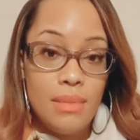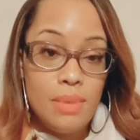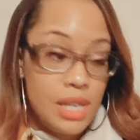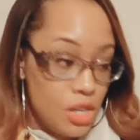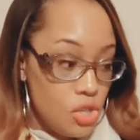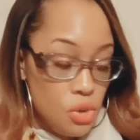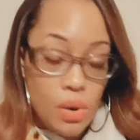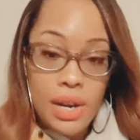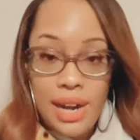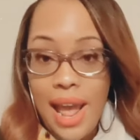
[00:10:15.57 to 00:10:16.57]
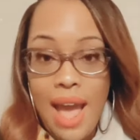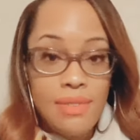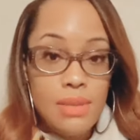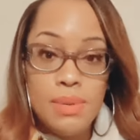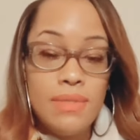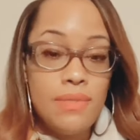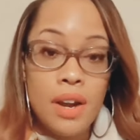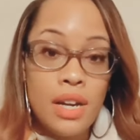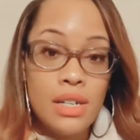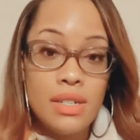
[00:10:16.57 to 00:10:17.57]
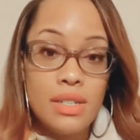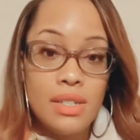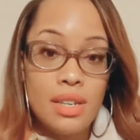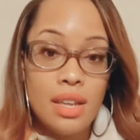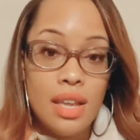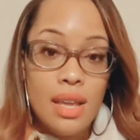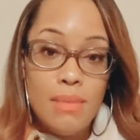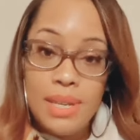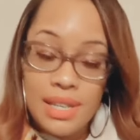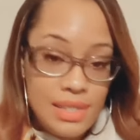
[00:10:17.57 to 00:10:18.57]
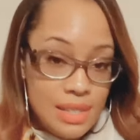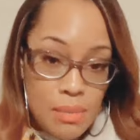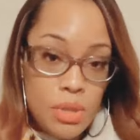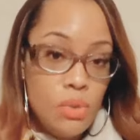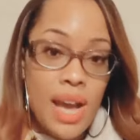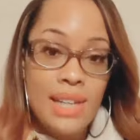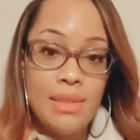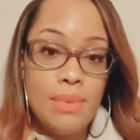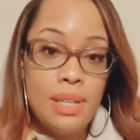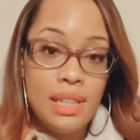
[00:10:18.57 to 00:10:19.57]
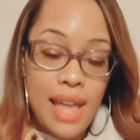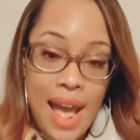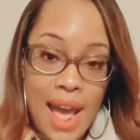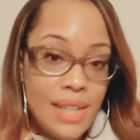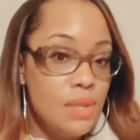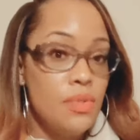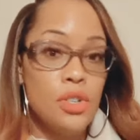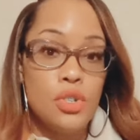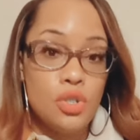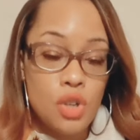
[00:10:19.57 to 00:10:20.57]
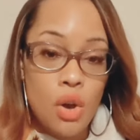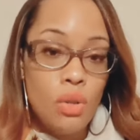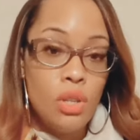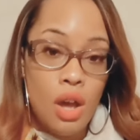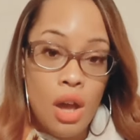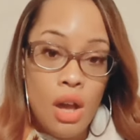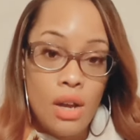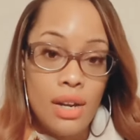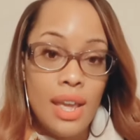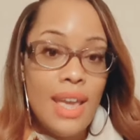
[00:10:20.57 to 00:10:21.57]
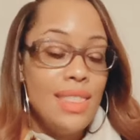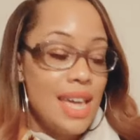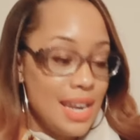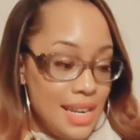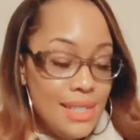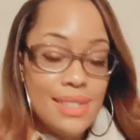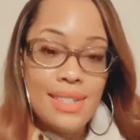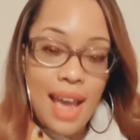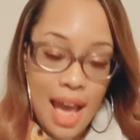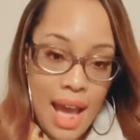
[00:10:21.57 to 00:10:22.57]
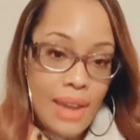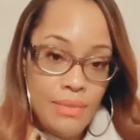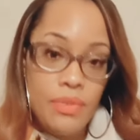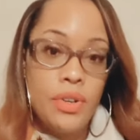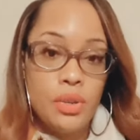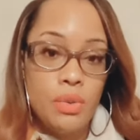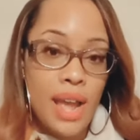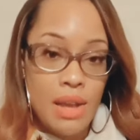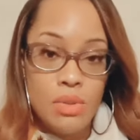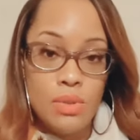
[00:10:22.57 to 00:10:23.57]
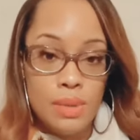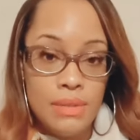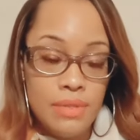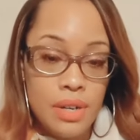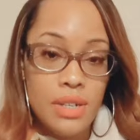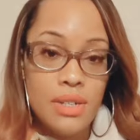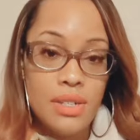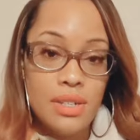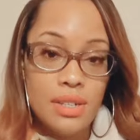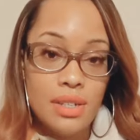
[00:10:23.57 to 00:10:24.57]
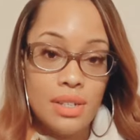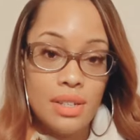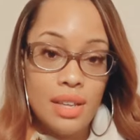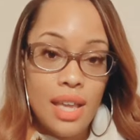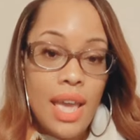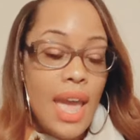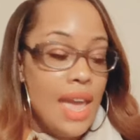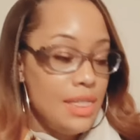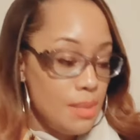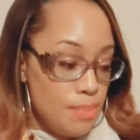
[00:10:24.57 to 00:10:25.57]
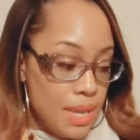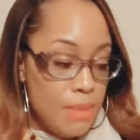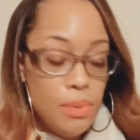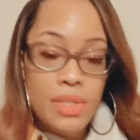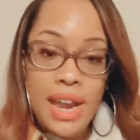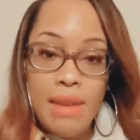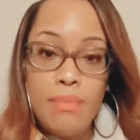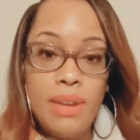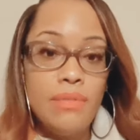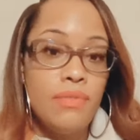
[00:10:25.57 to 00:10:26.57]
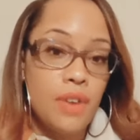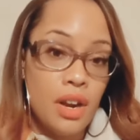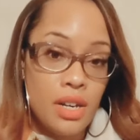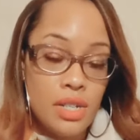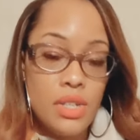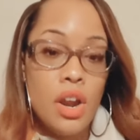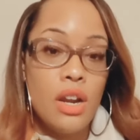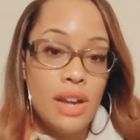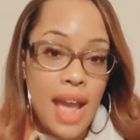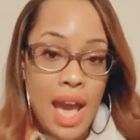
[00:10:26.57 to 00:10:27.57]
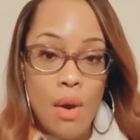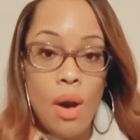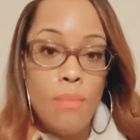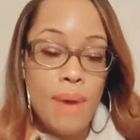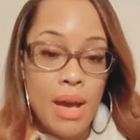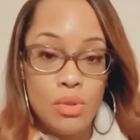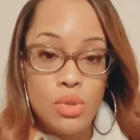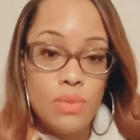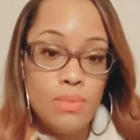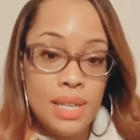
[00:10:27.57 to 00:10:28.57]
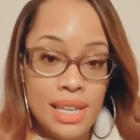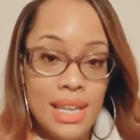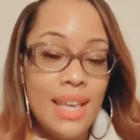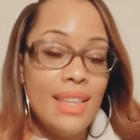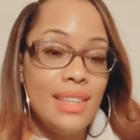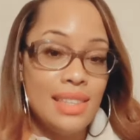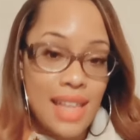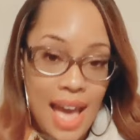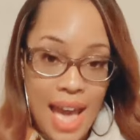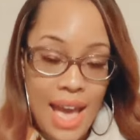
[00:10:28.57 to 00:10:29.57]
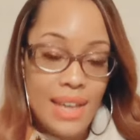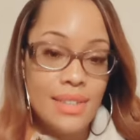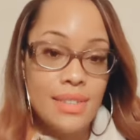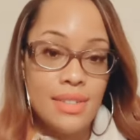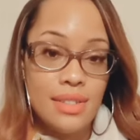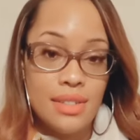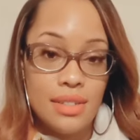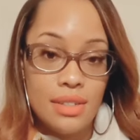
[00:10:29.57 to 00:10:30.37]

Because you are going to have to be first. Because some of you guys have been last for so long that it is time for you now to be first. And the people that have been first are now about to be last.